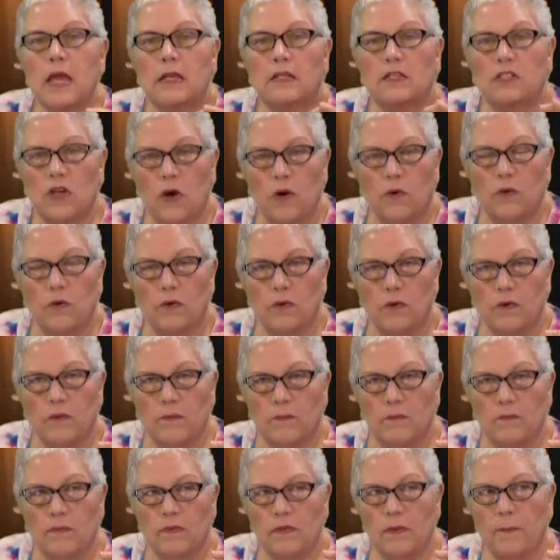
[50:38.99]
So
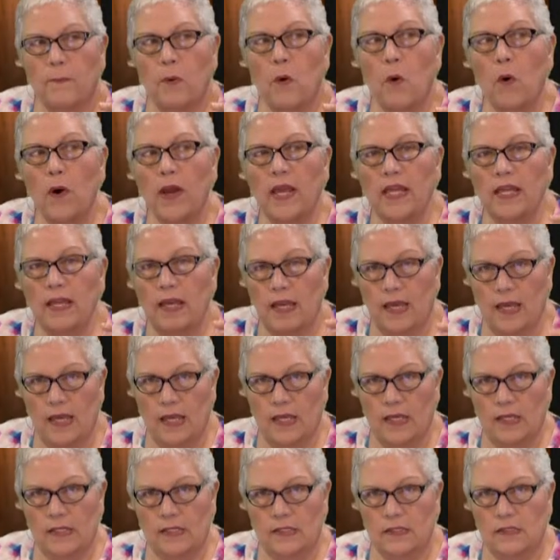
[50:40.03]
the point
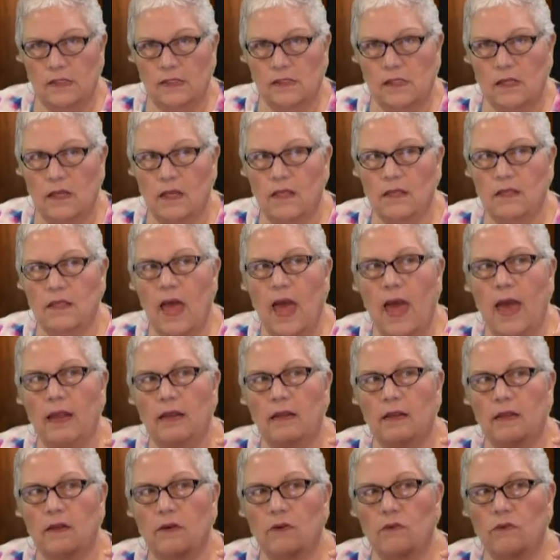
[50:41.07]
is
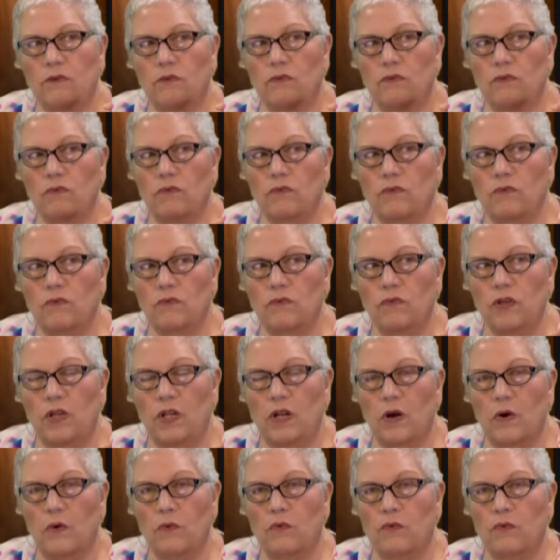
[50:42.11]
that, you
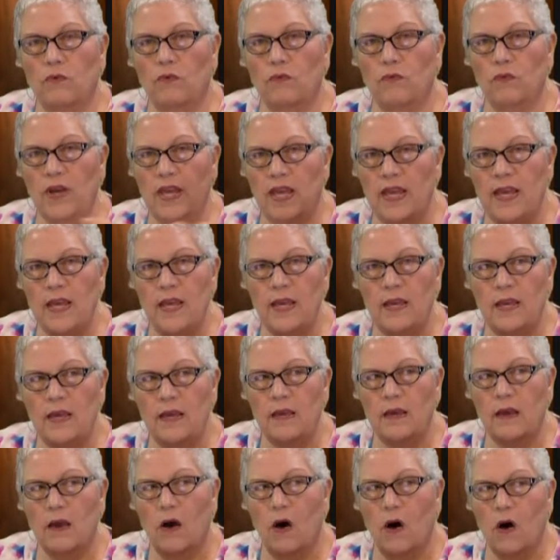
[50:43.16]
know,
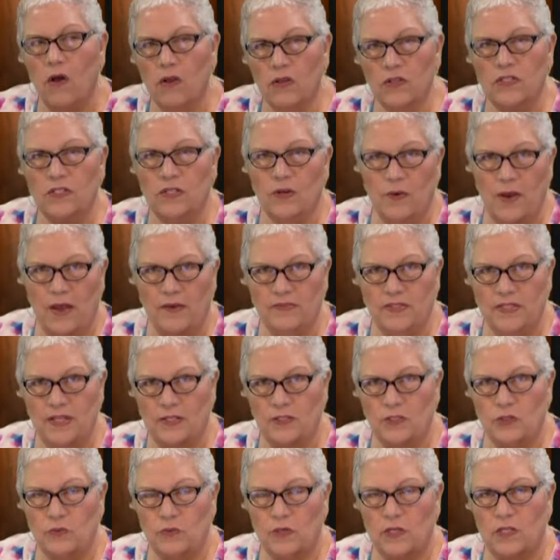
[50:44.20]
we also have
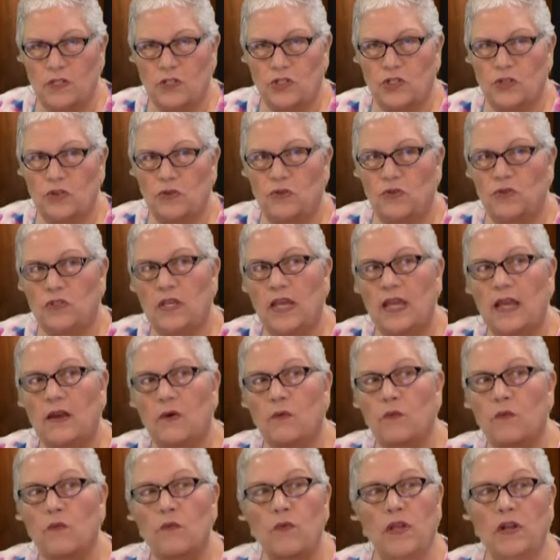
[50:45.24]
sensory issues.
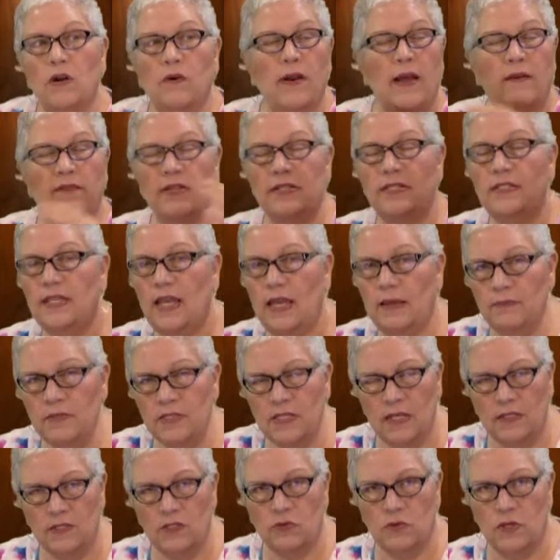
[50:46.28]
We don't have the same
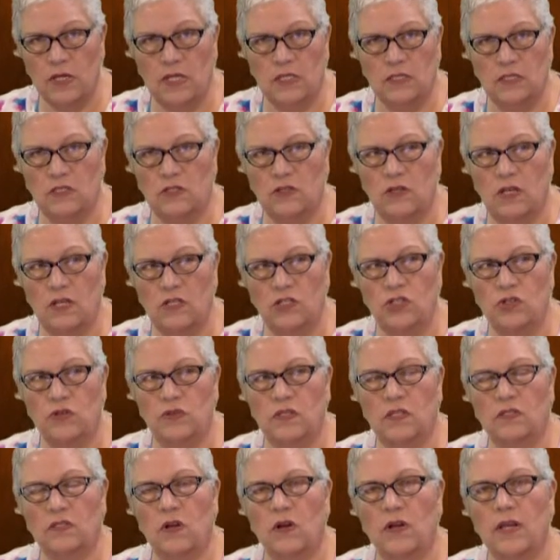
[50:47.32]
sensory
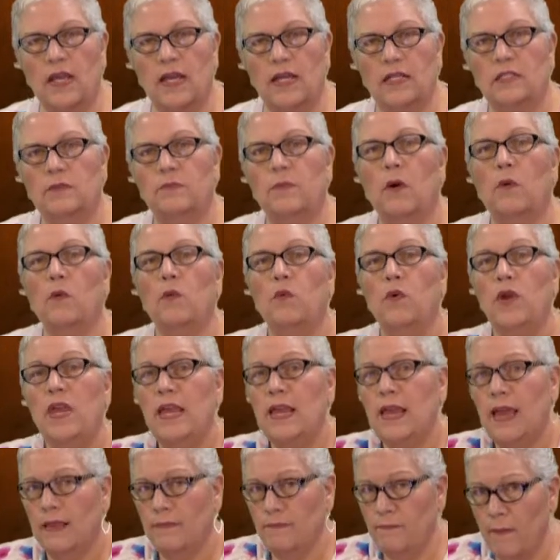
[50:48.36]
issues as our kids, but we
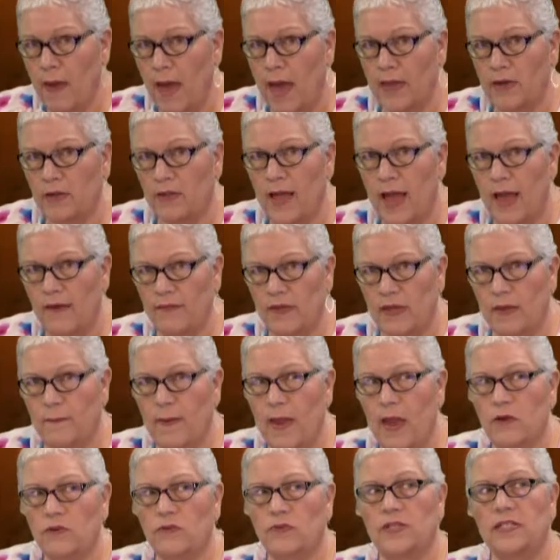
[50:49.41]
can model having a
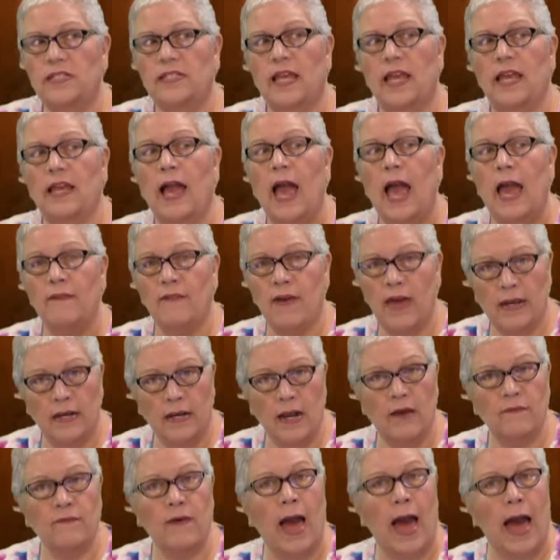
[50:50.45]
boundary, saying, I've had
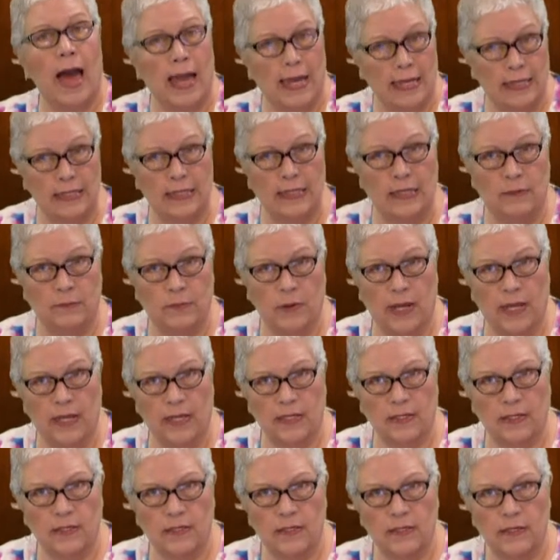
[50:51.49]
enough, I need a
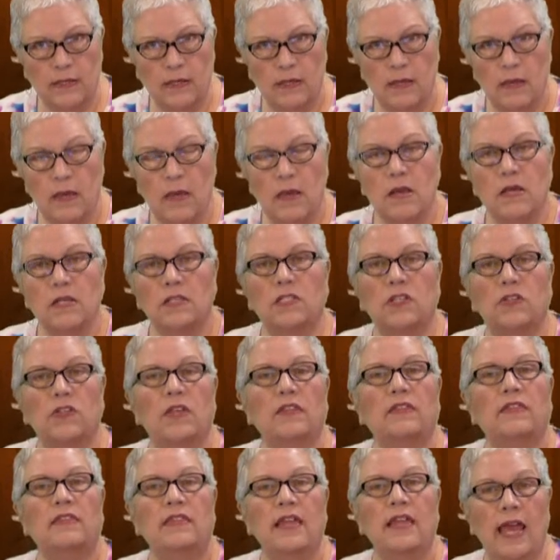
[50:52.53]
break, so
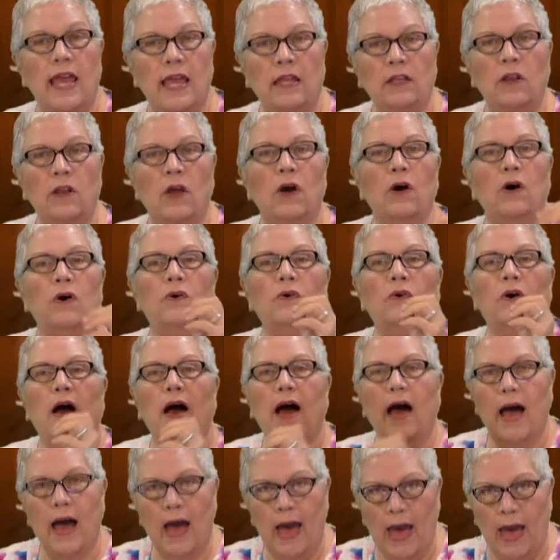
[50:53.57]
that they know,
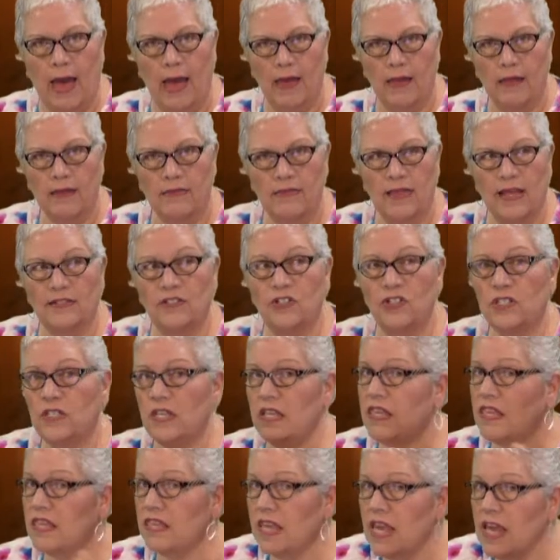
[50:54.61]
ah, that's just a
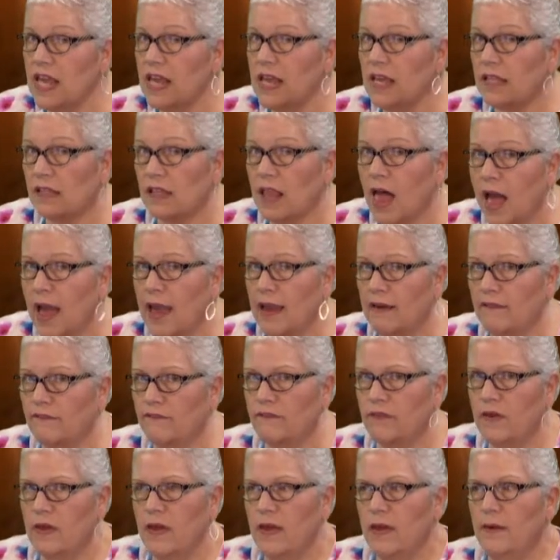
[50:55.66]
thing in
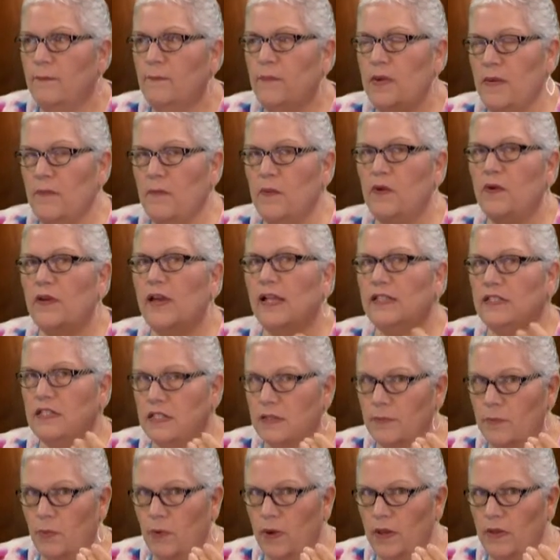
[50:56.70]
life. People get to
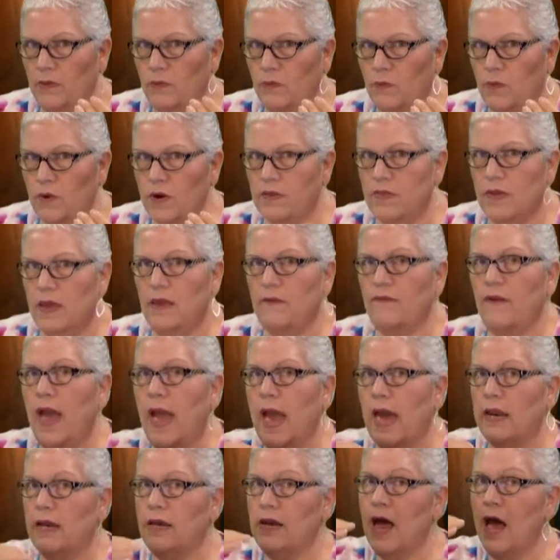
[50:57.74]
the point where they've
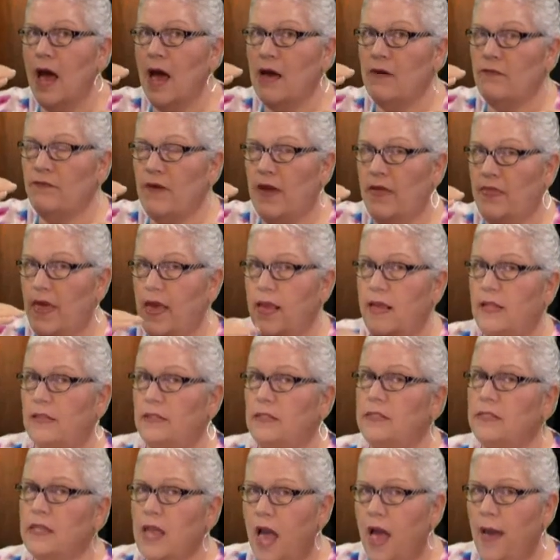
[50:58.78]
had enough, and they can
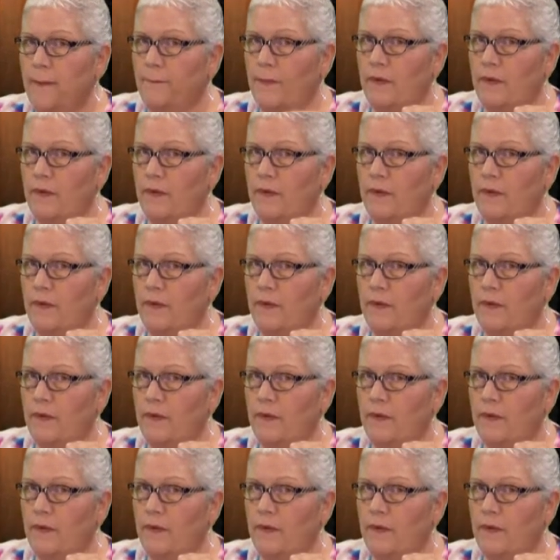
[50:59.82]
stop